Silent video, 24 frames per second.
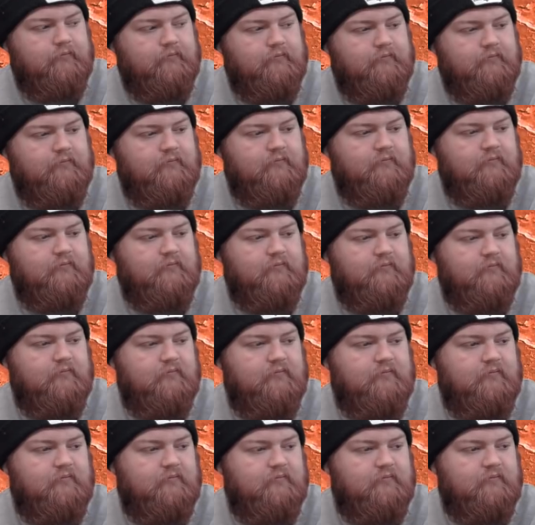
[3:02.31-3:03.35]

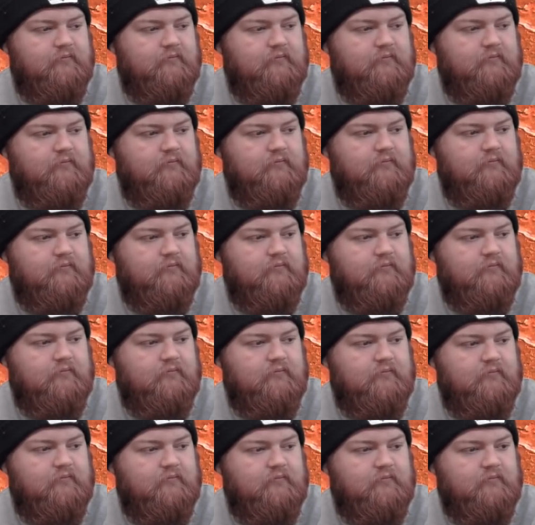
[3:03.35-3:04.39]

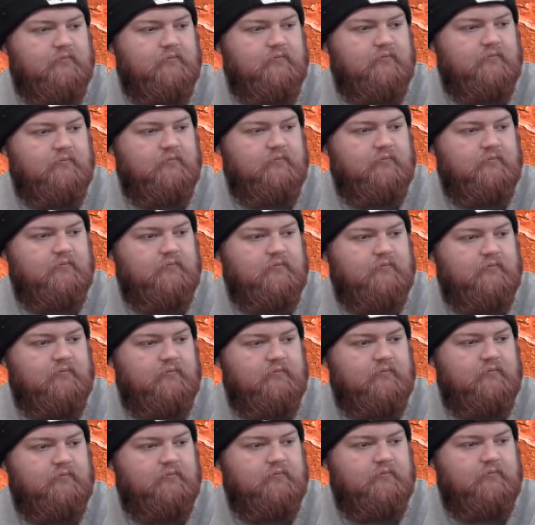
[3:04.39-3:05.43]

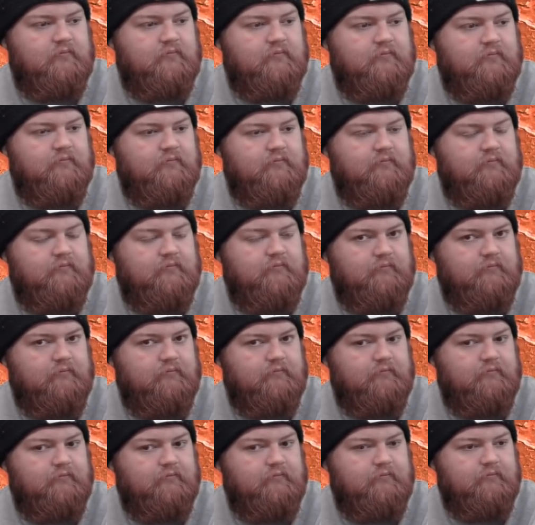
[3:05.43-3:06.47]

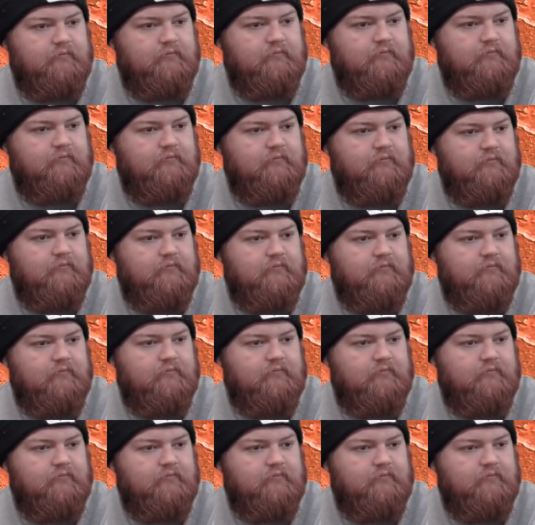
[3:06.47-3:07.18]
The person shown says nothing.